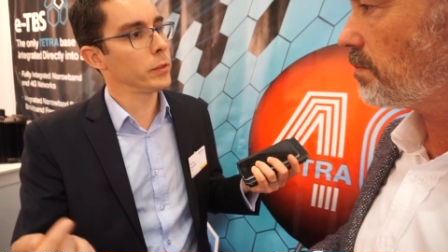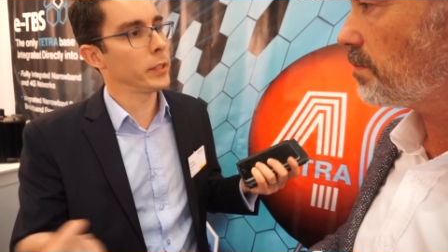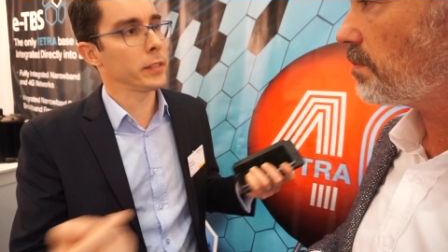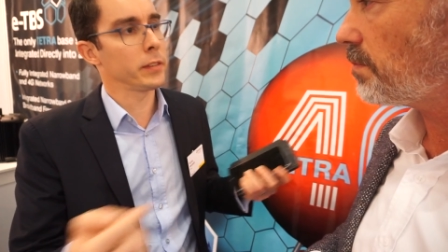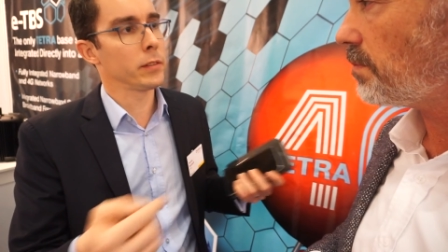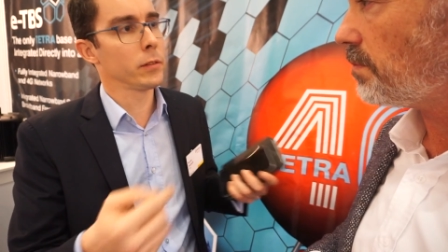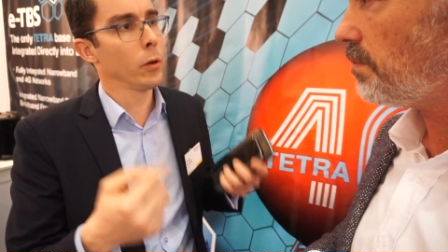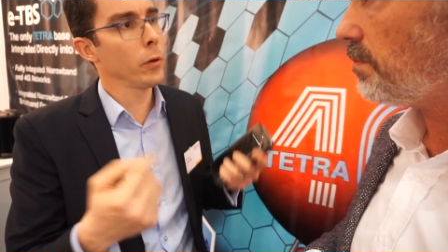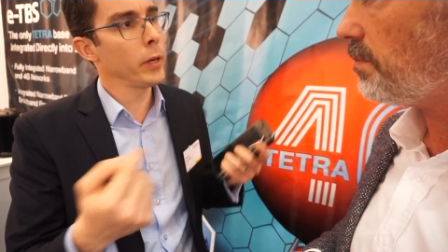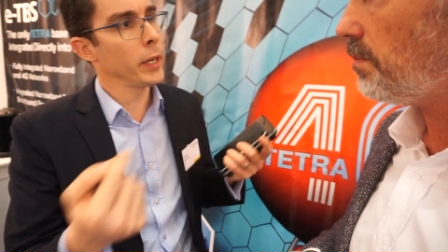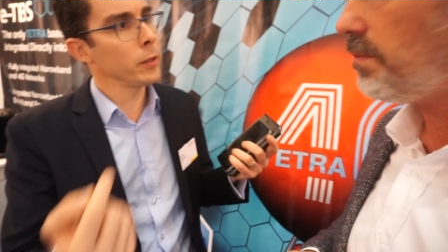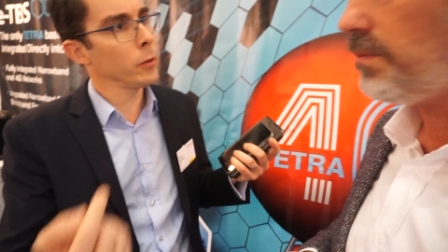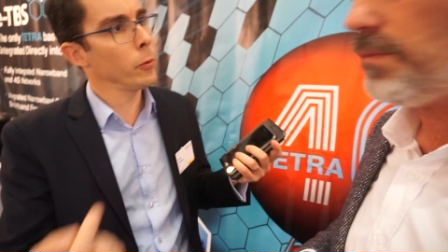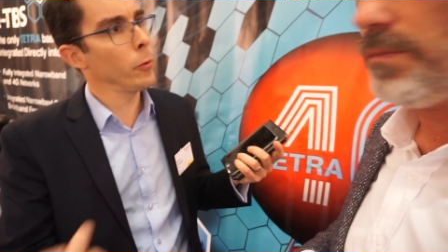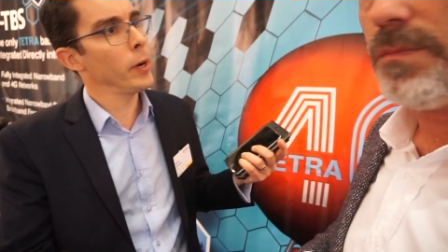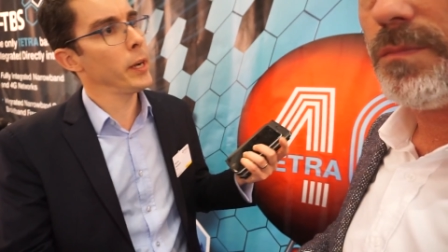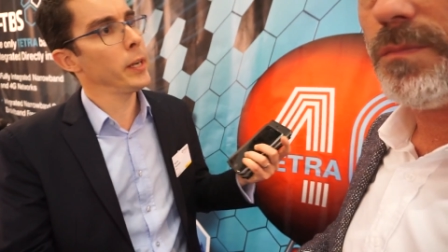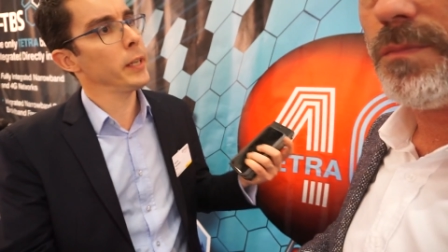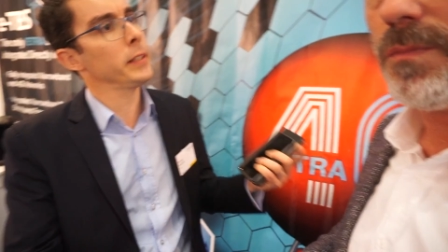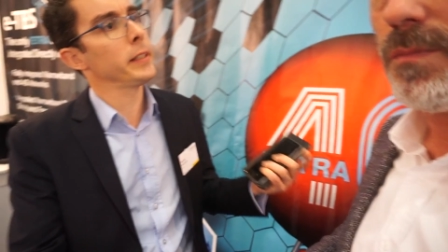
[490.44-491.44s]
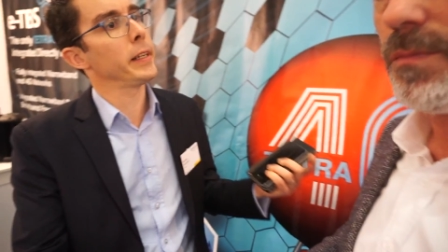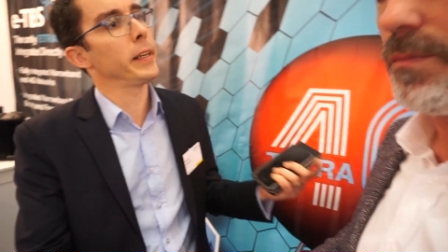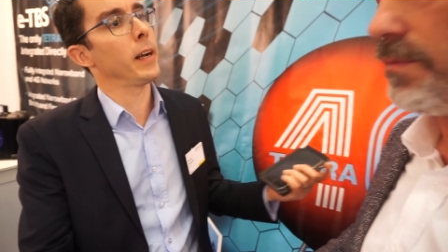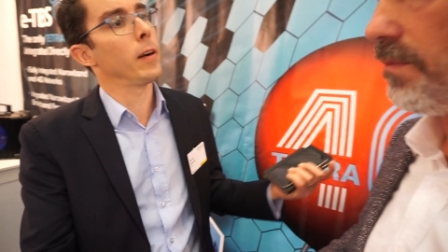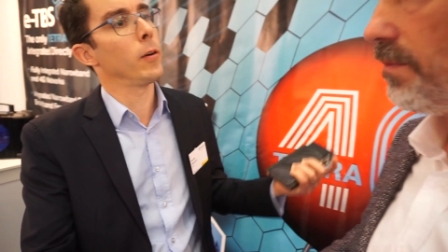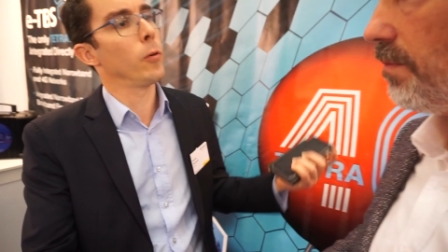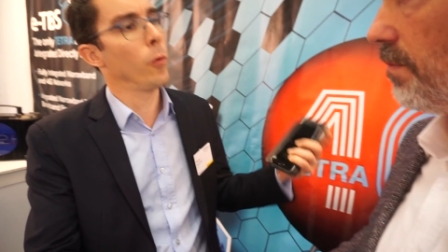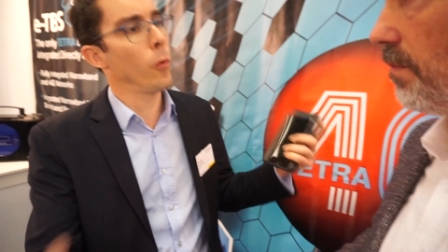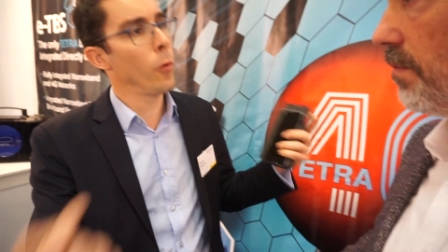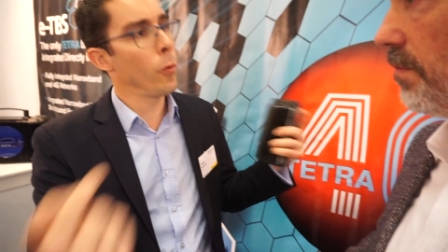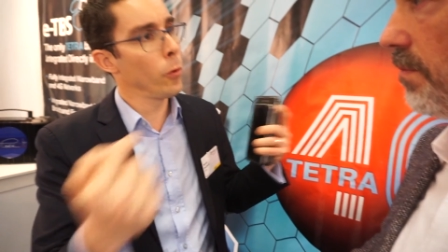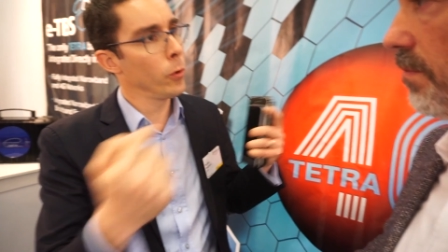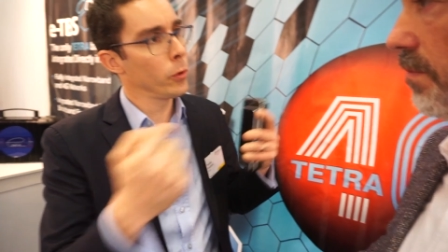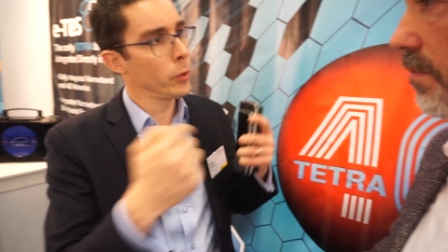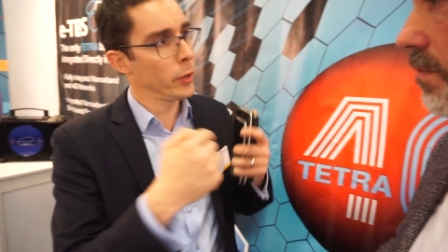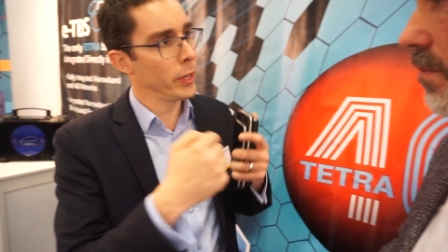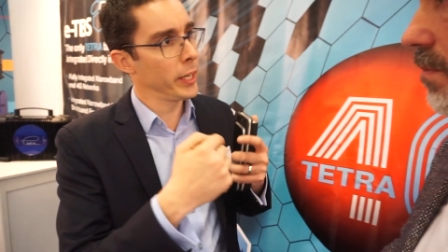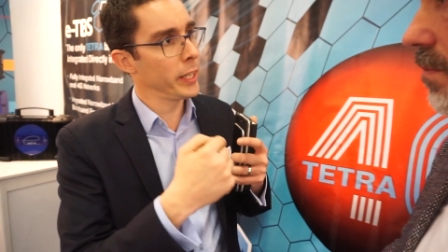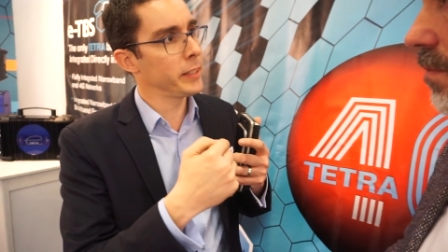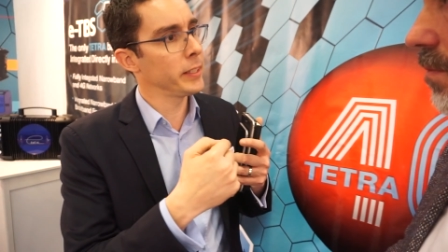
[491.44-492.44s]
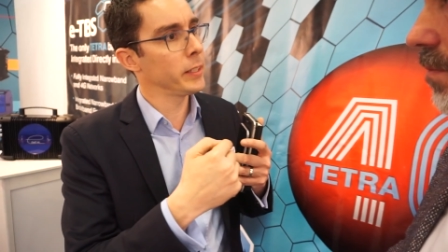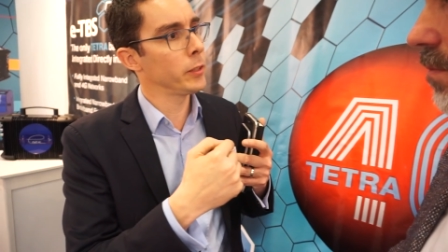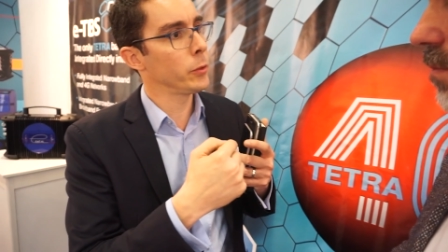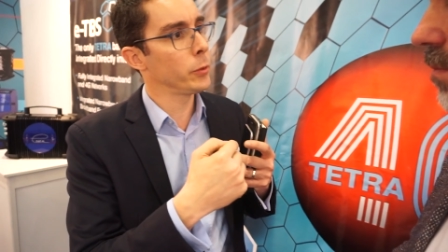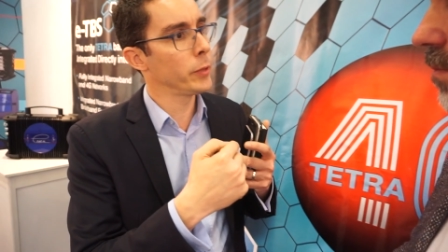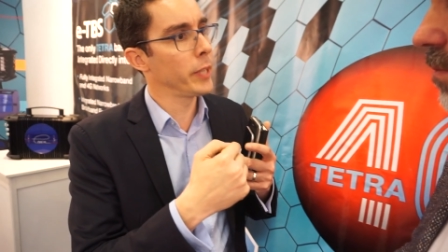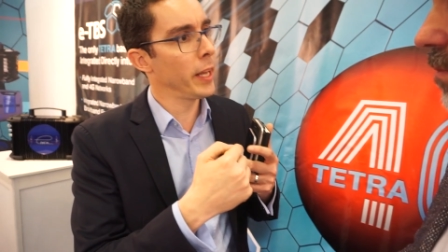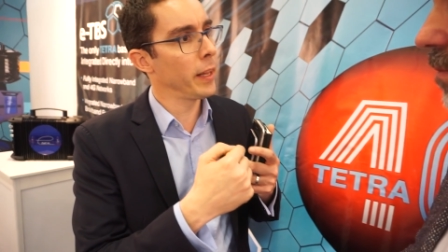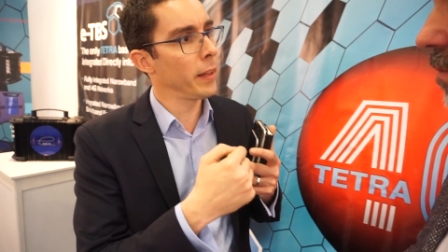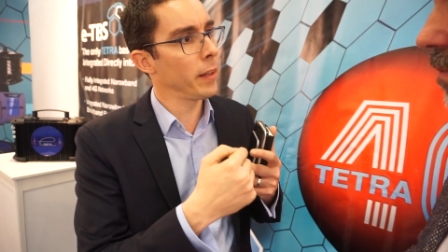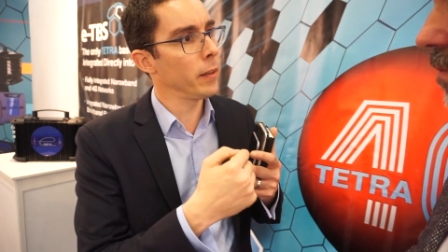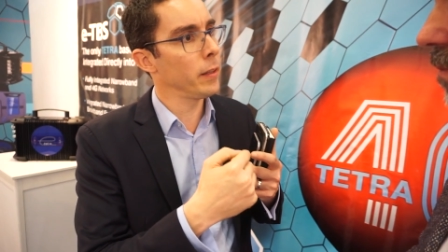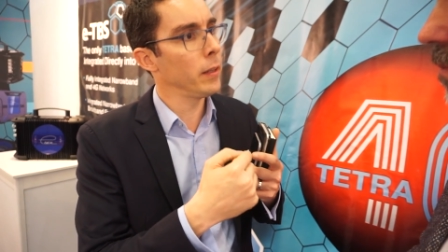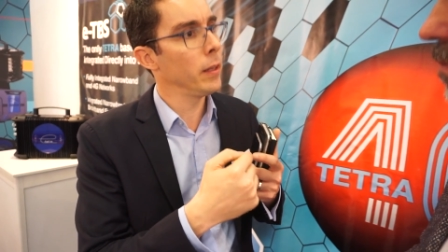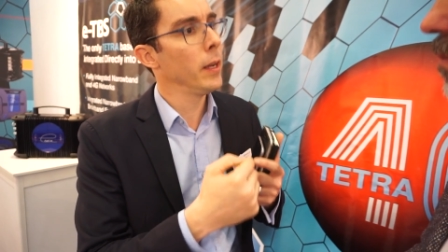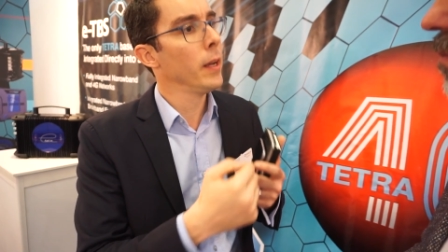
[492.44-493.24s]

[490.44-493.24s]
There's no getaway. They are all connected together,